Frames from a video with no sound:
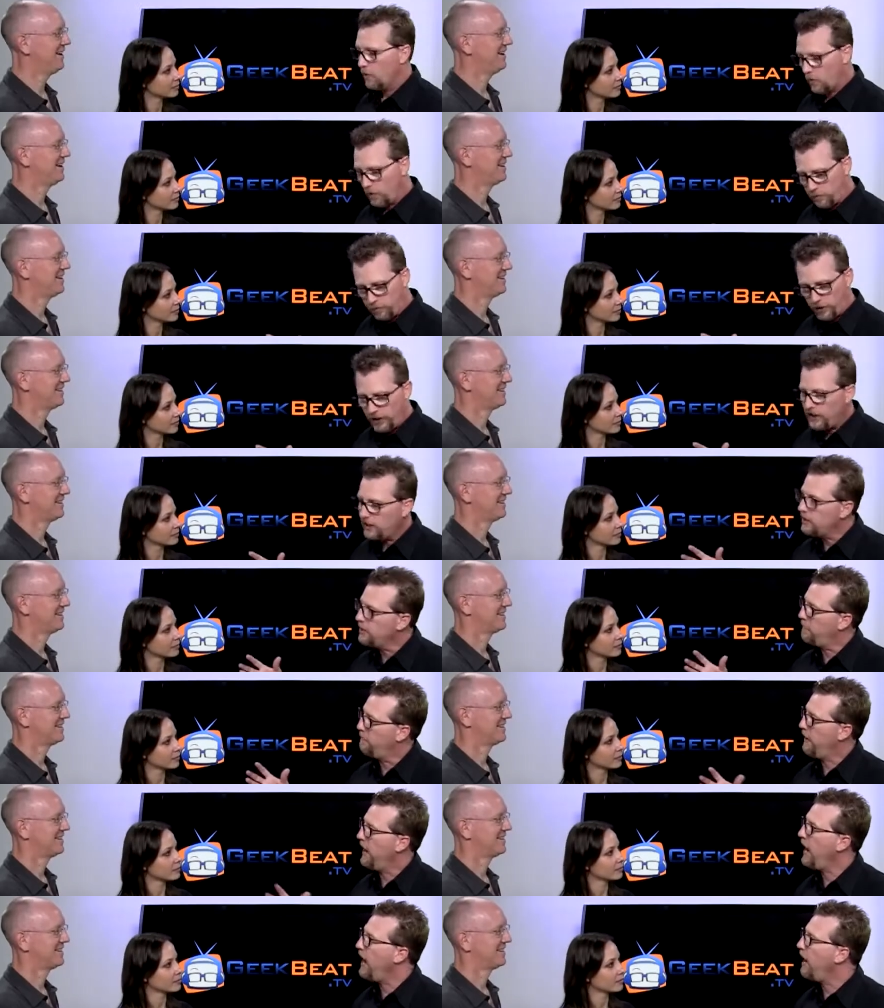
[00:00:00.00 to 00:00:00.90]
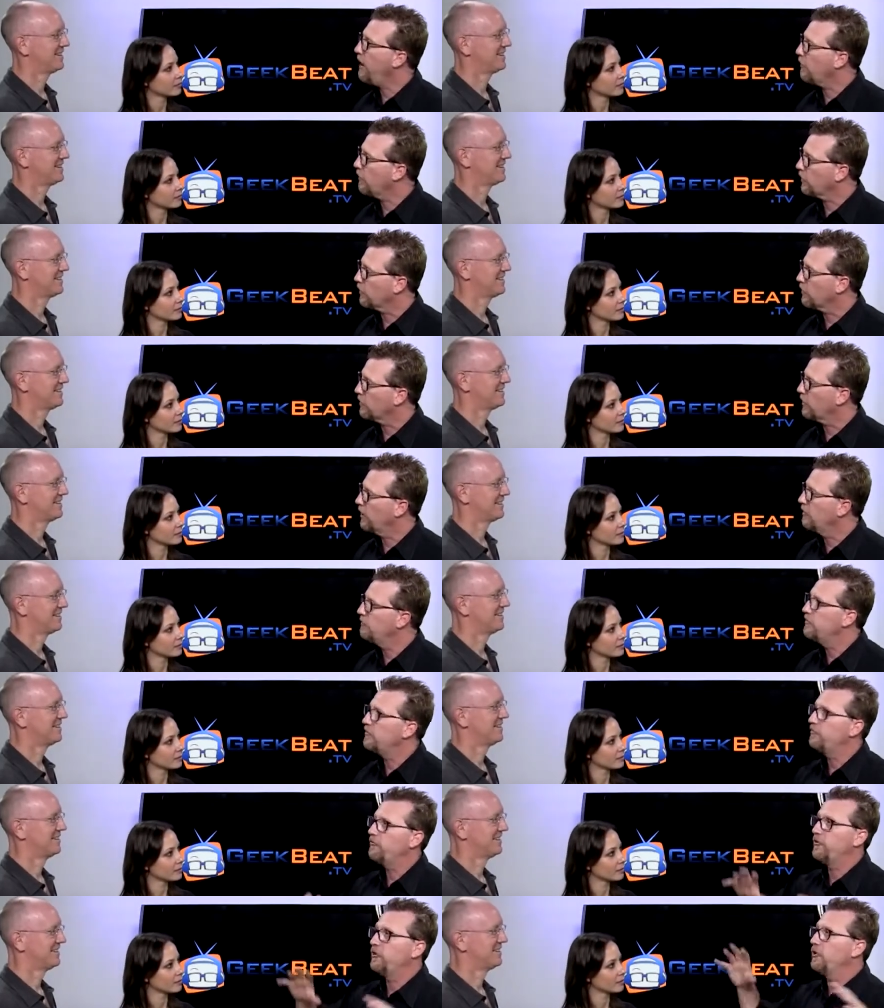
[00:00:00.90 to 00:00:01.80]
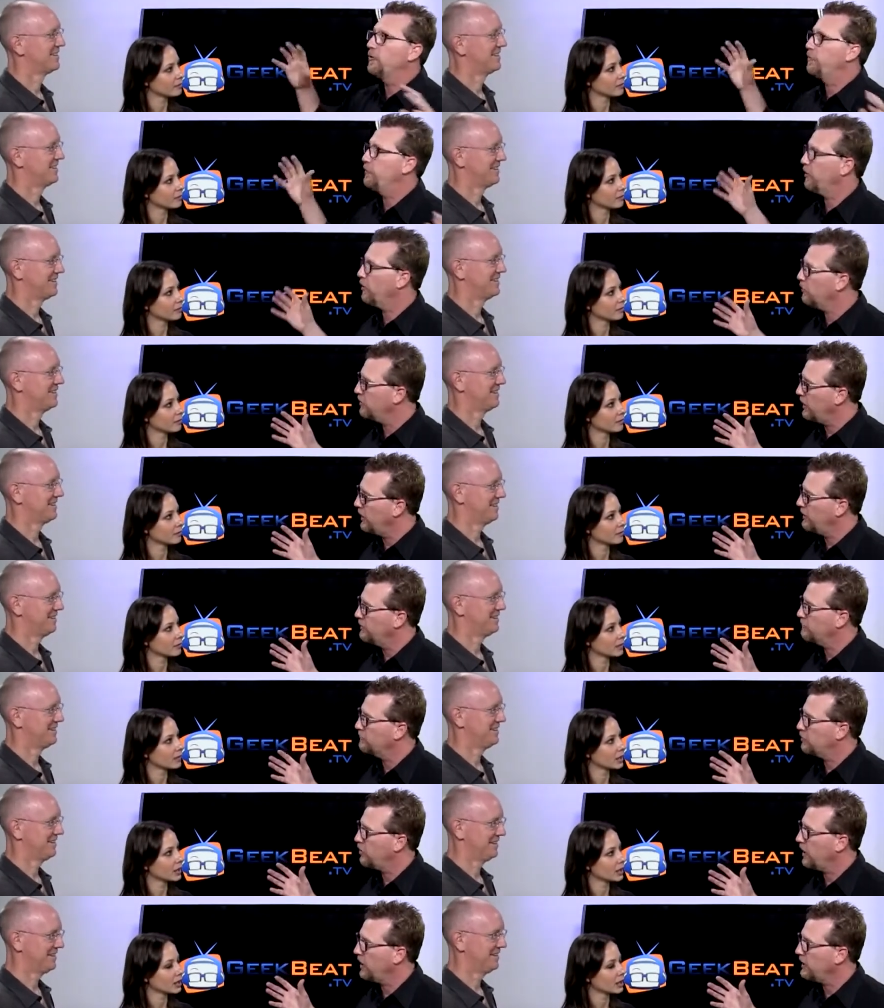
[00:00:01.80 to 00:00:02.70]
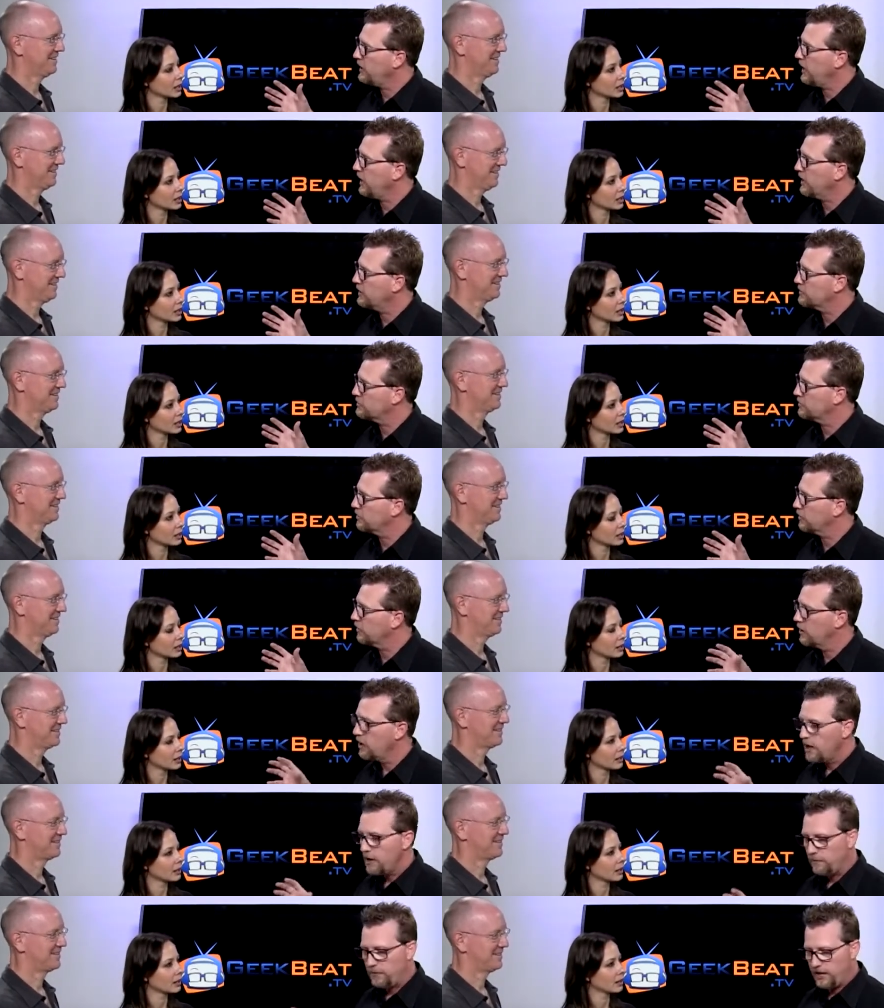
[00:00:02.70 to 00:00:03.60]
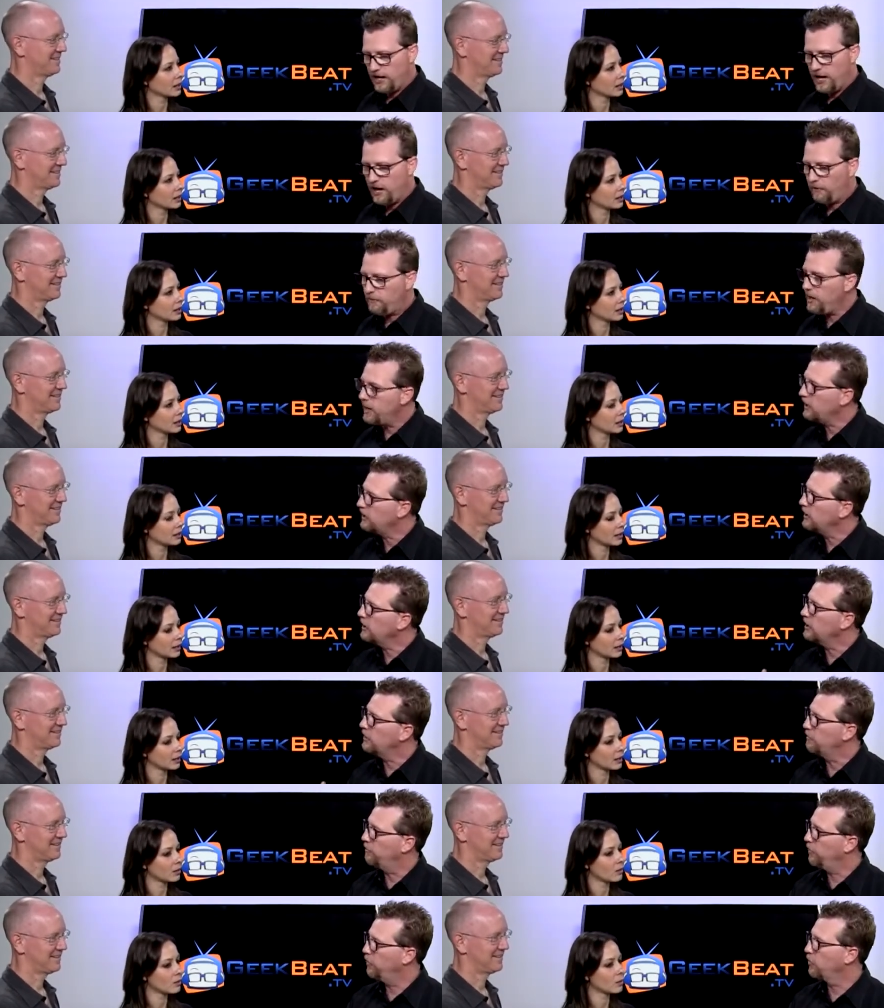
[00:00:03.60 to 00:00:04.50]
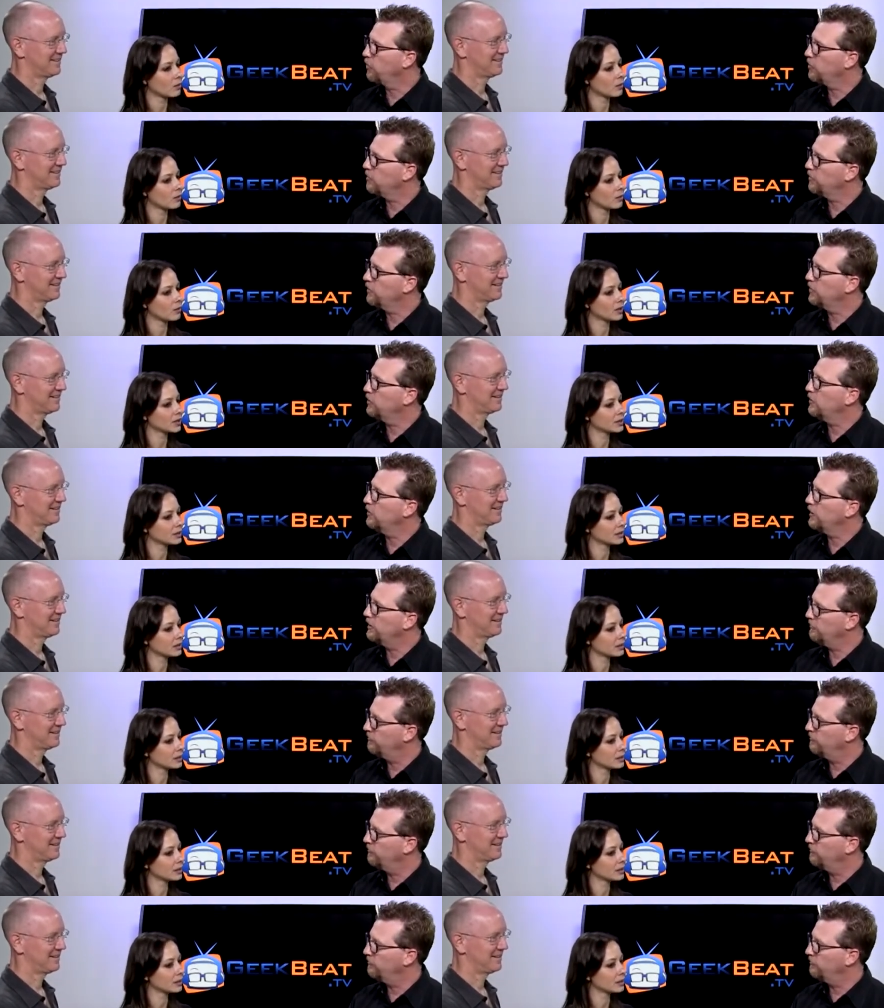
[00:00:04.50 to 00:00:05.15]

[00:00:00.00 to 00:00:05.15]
Speaker 1: We're bringing the power of the full Pro line of TriCaster, but now making it portable and